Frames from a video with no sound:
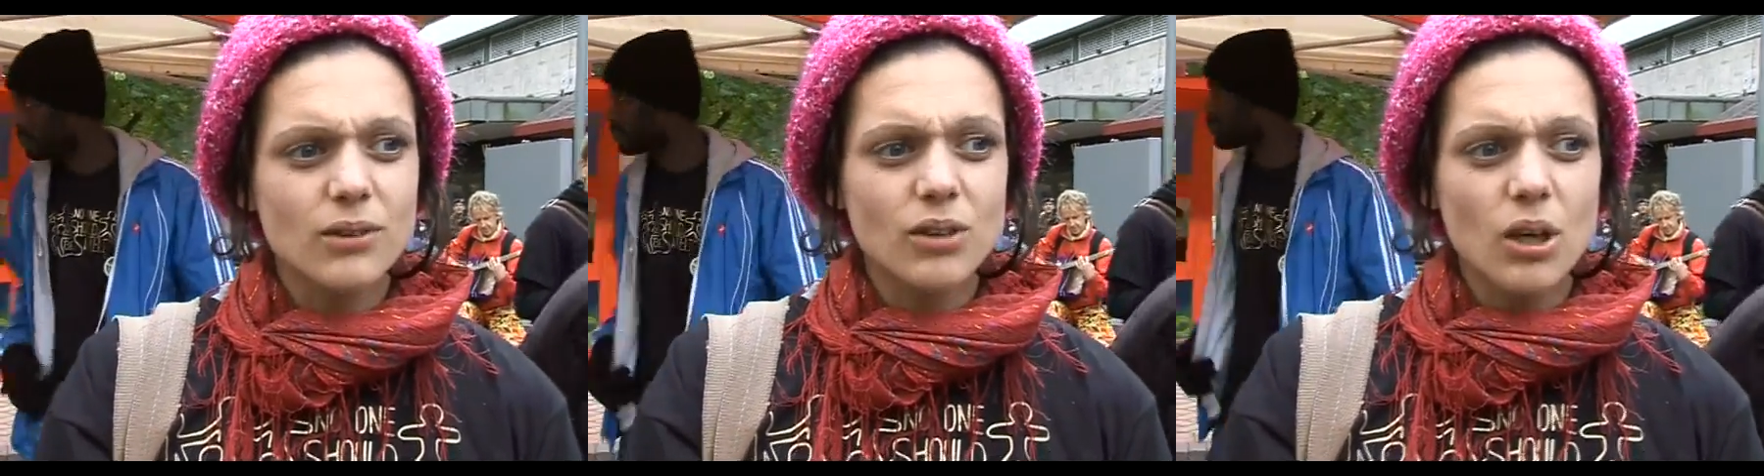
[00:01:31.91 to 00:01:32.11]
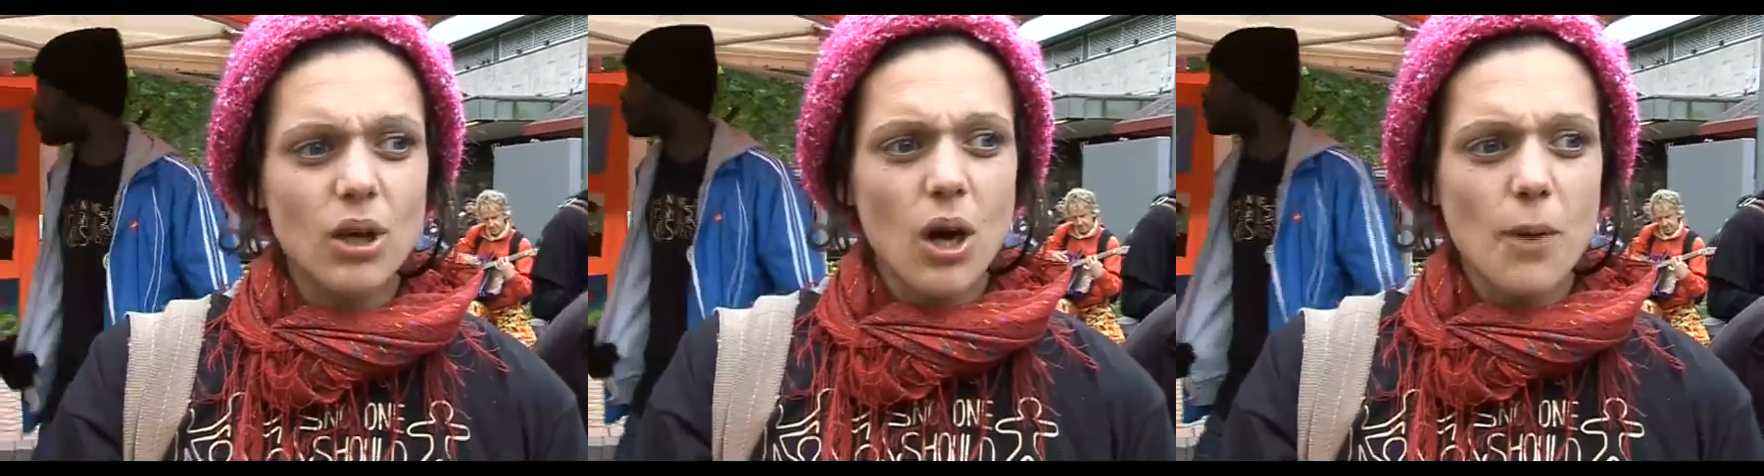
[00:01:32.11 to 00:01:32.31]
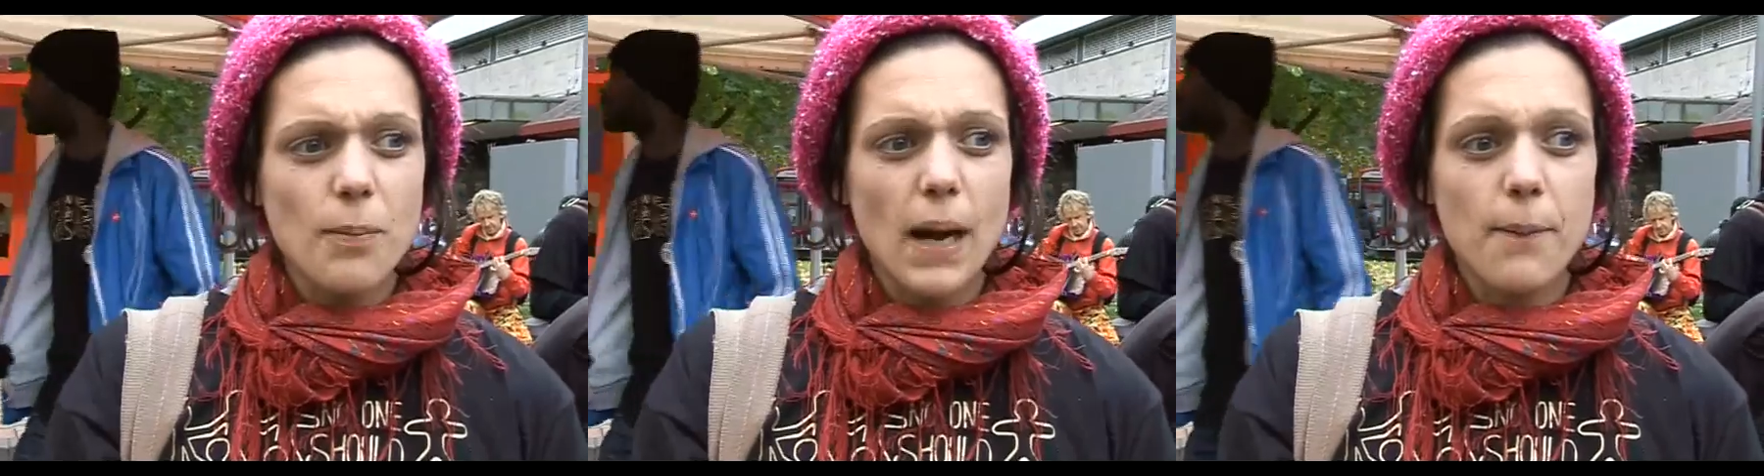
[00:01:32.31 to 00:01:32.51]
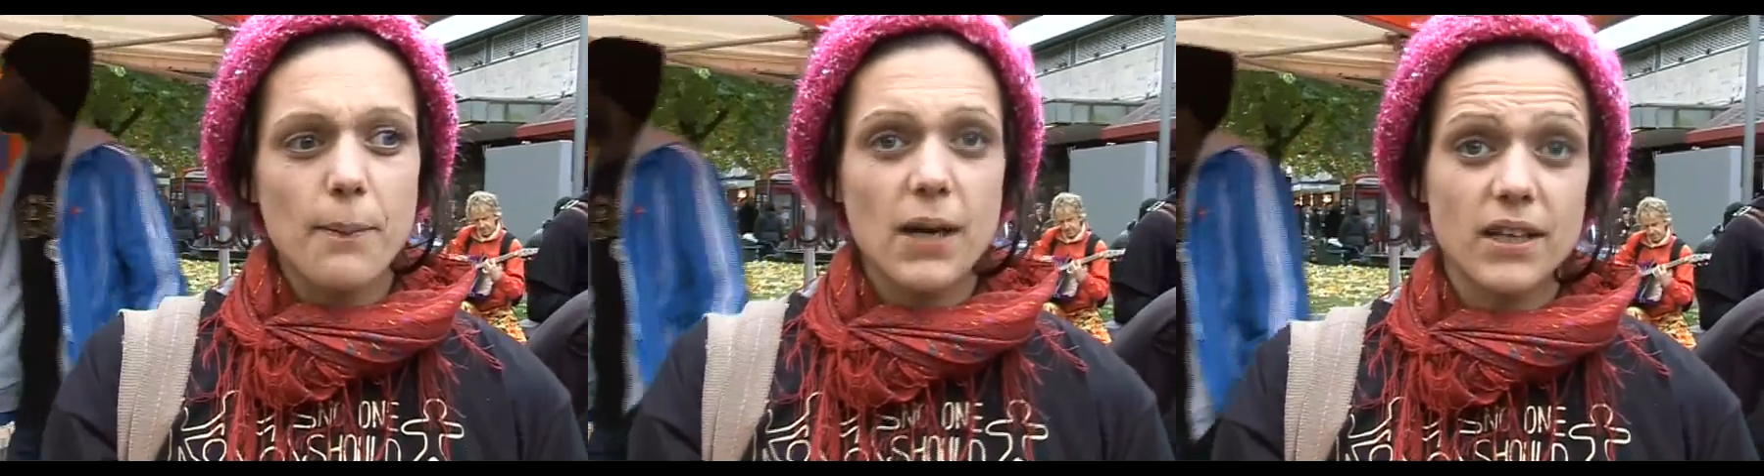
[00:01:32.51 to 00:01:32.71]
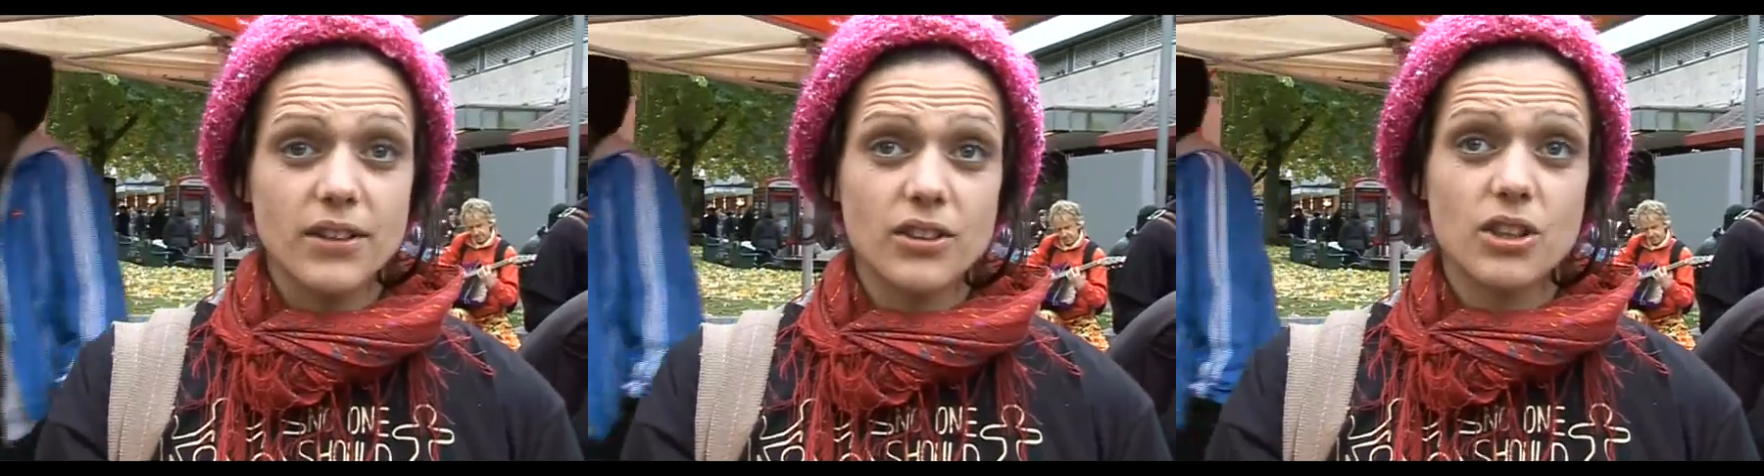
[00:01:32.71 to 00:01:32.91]
it was a lot
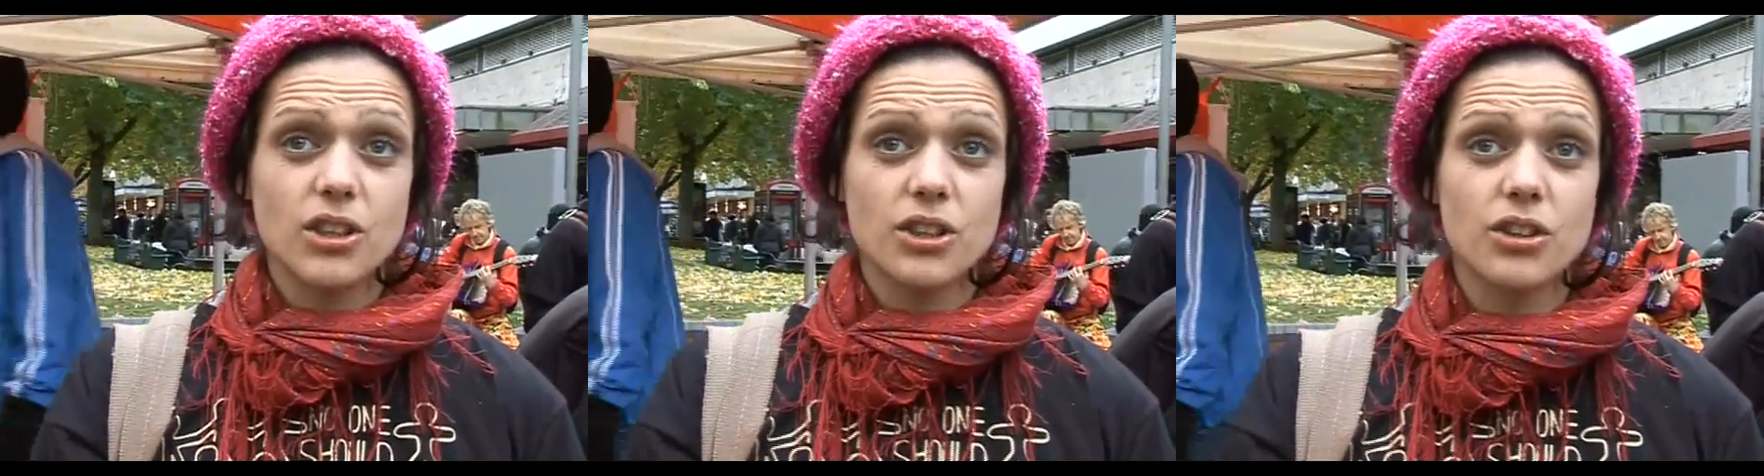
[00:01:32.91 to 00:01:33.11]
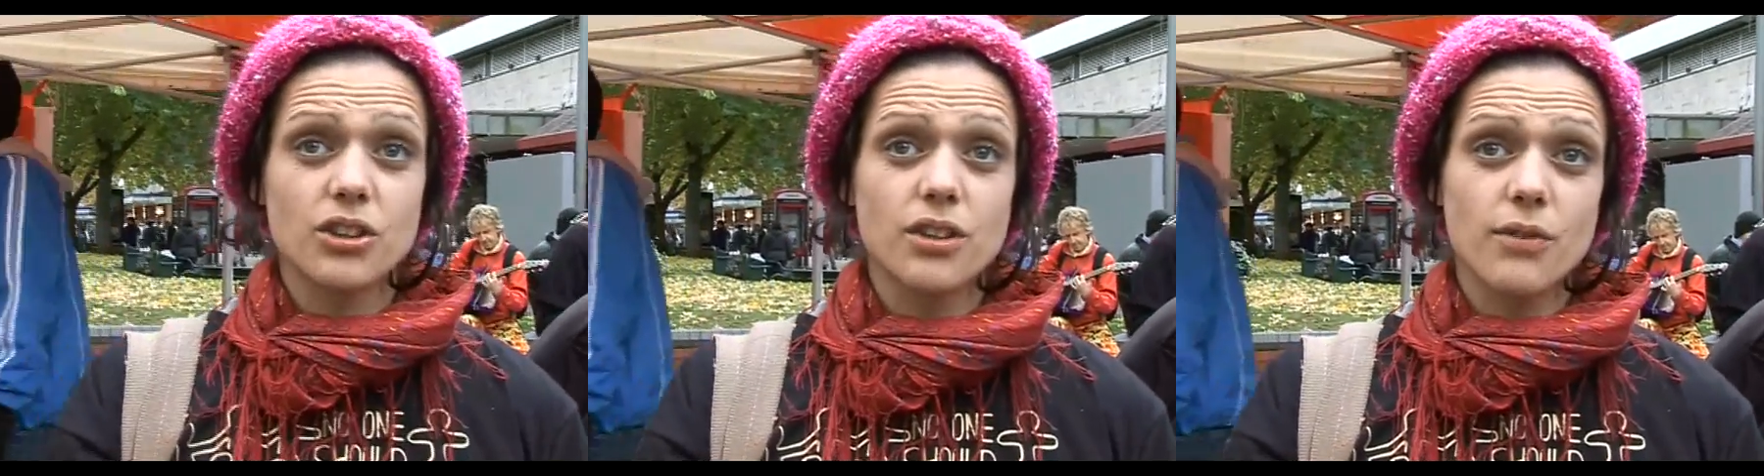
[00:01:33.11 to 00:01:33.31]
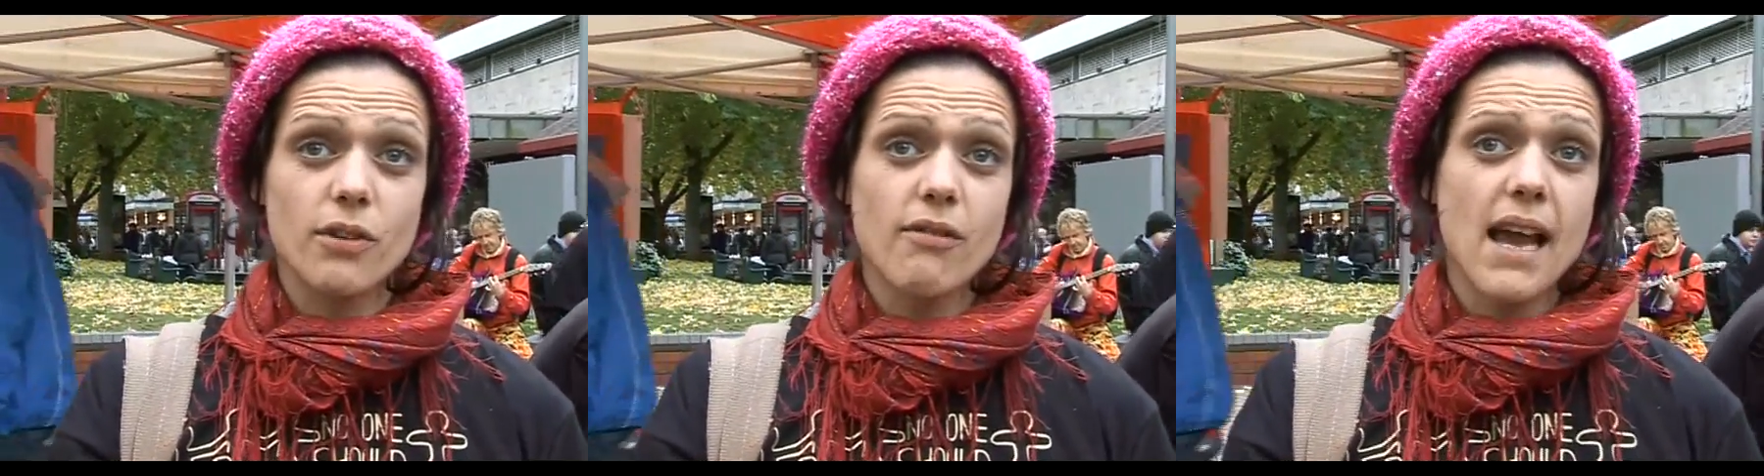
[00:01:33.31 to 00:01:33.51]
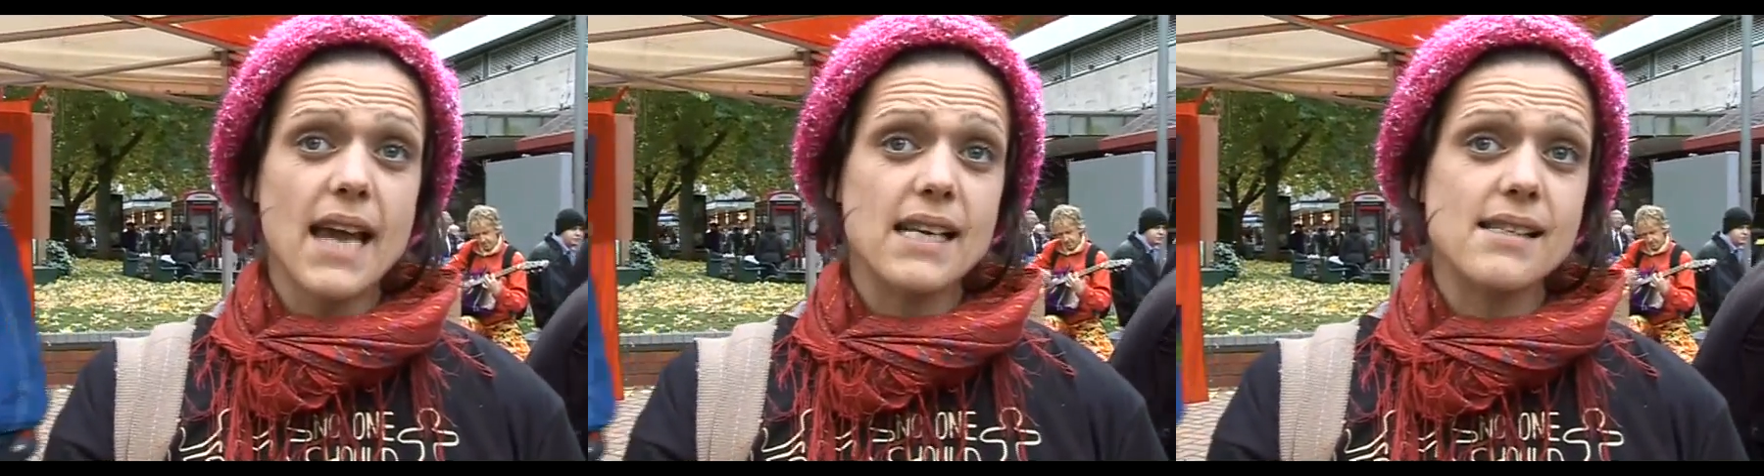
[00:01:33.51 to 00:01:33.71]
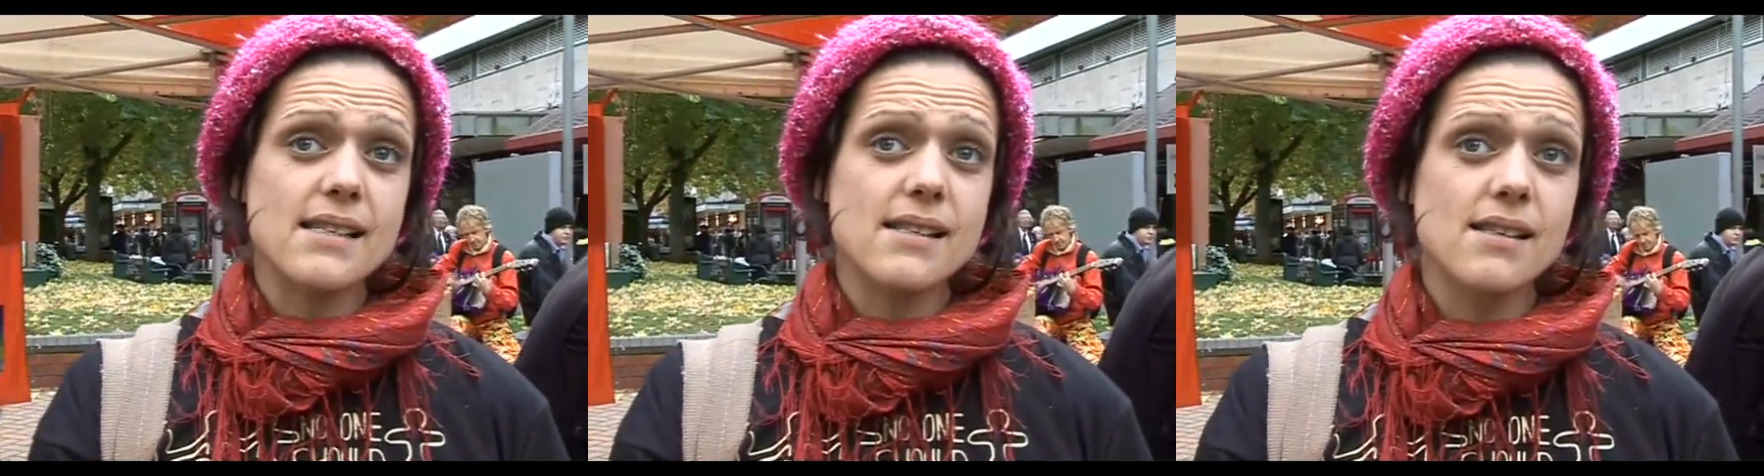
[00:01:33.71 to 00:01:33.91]
about persecution of a
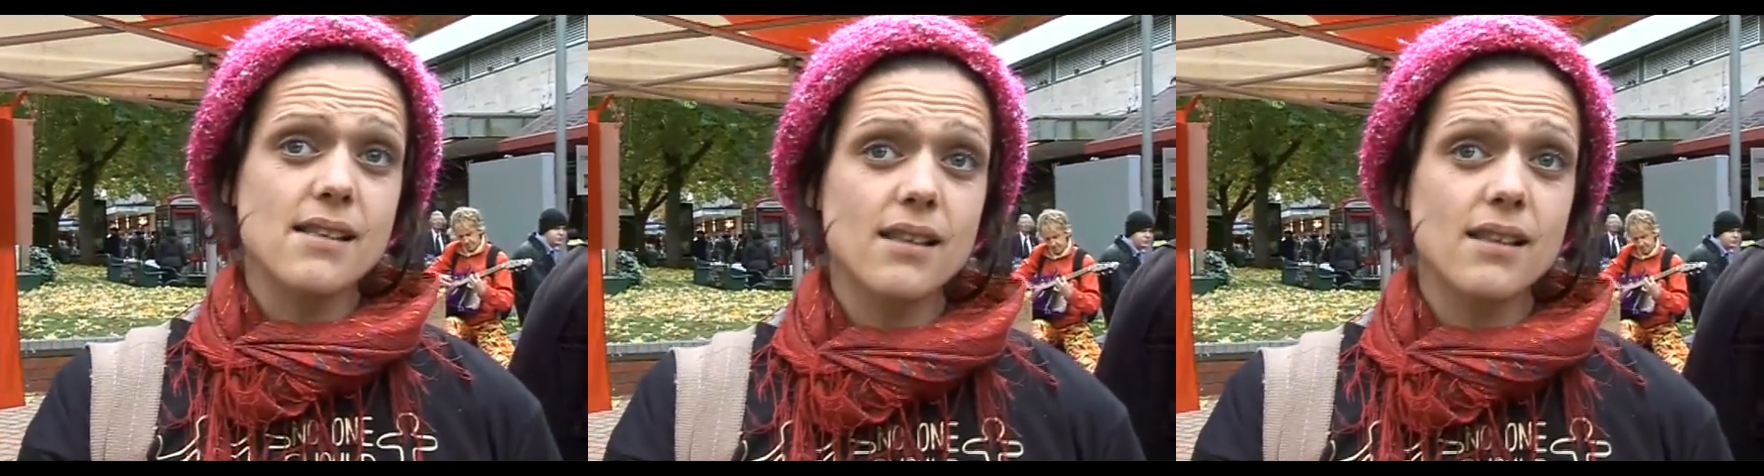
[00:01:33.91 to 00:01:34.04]
race.